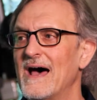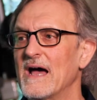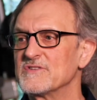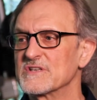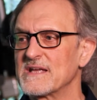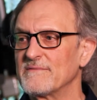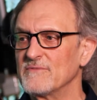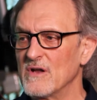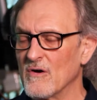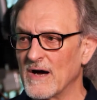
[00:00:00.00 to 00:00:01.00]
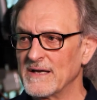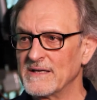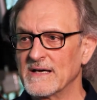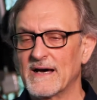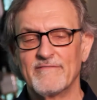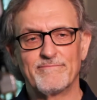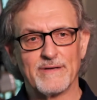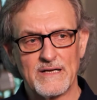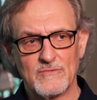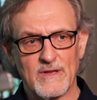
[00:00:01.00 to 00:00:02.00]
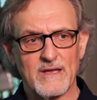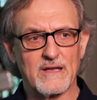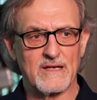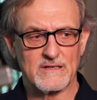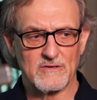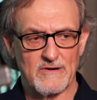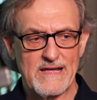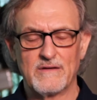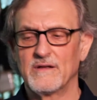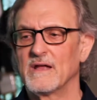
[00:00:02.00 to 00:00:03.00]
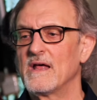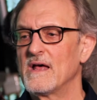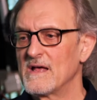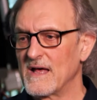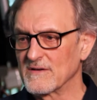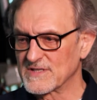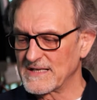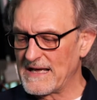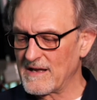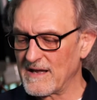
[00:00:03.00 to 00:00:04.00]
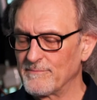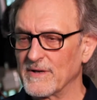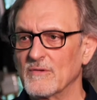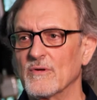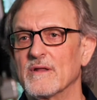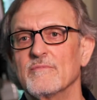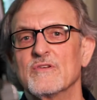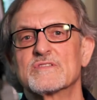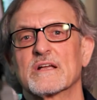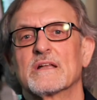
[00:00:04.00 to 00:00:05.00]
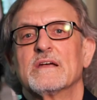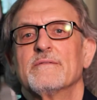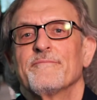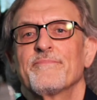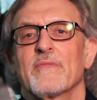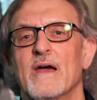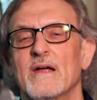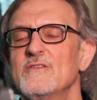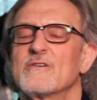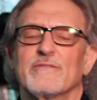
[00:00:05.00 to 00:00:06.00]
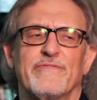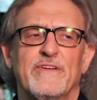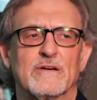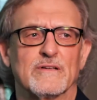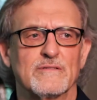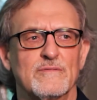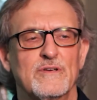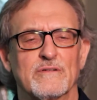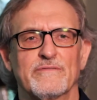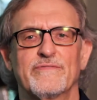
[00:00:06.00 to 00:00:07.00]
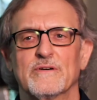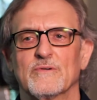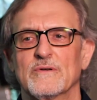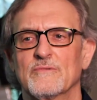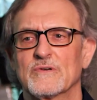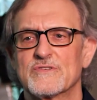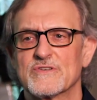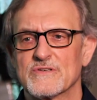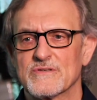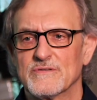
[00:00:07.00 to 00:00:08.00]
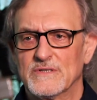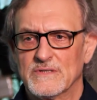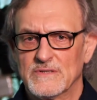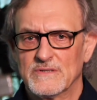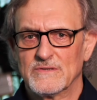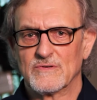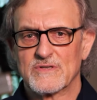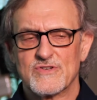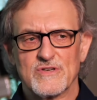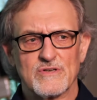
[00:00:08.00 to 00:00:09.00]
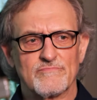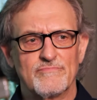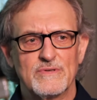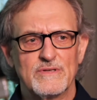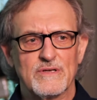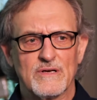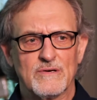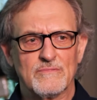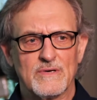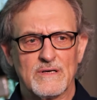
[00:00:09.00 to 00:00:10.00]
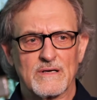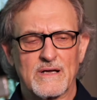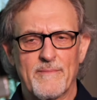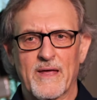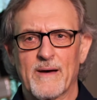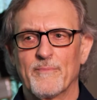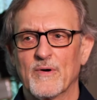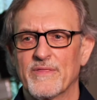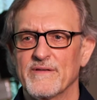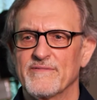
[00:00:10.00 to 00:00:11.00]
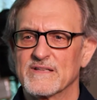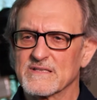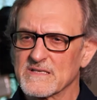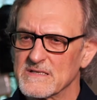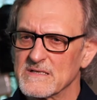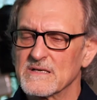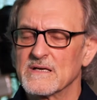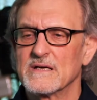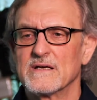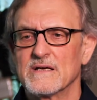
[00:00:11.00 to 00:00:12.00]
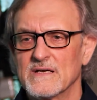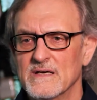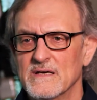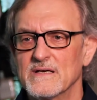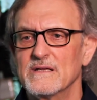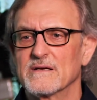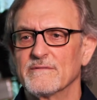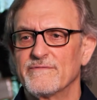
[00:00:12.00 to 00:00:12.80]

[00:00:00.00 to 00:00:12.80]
I just have no idea. I've played with it, kicked around. I'll sit down, I play with it musically, and you can feel when what you're coming up with, if it's, you can